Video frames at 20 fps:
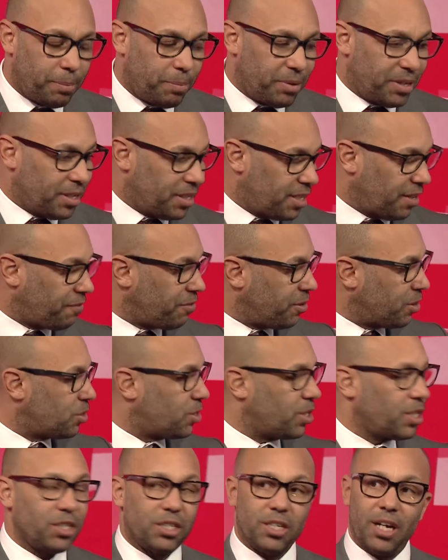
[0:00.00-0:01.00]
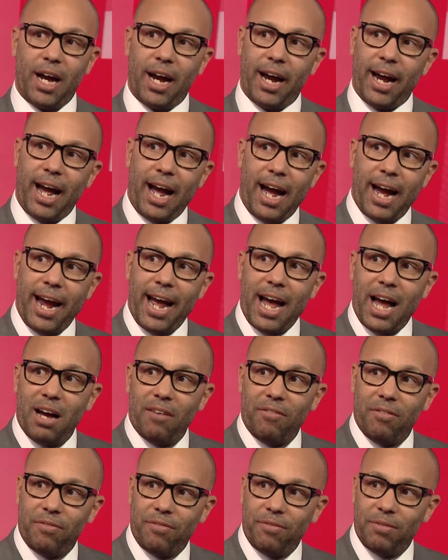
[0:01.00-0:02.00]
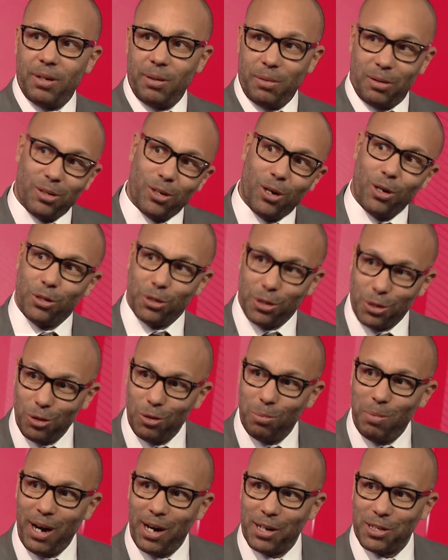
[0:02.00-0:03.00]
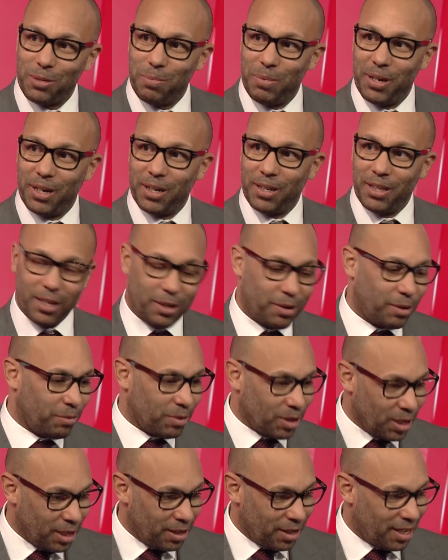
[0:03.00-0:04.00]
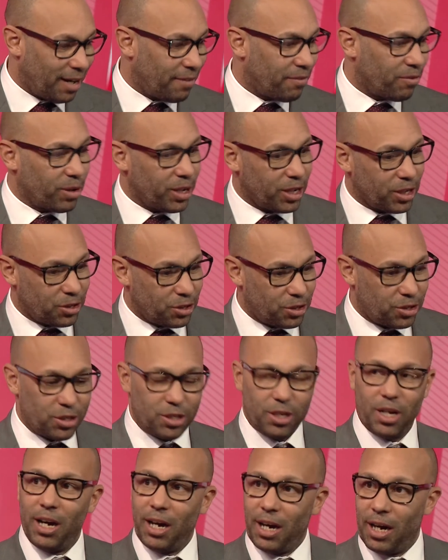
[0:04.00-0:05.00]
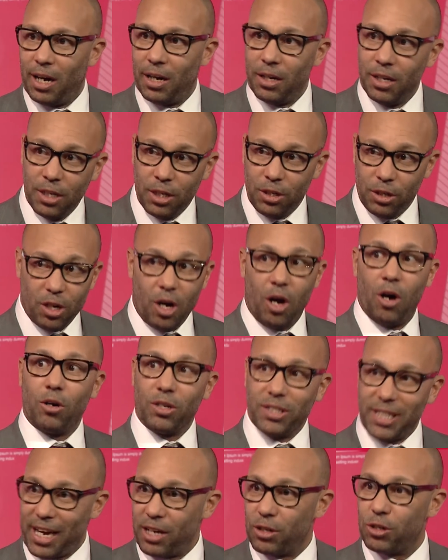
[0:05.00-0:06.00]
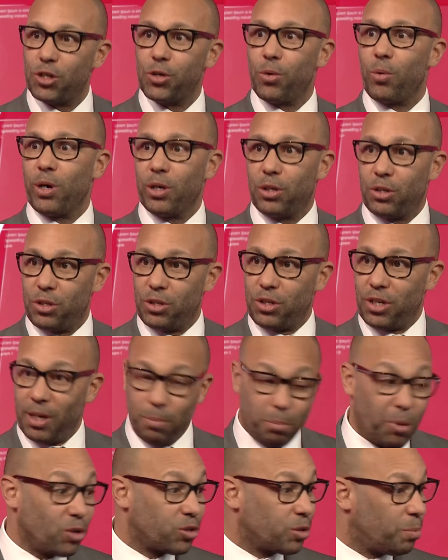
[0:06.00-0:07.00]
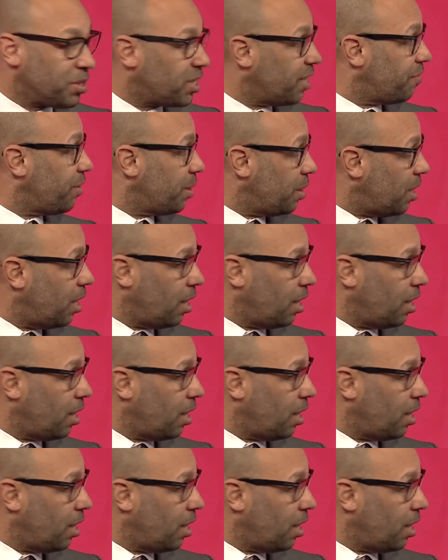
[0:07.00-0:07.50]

the difference is I have a larger toolbox, being that leverage, longs and shorts, multiple different,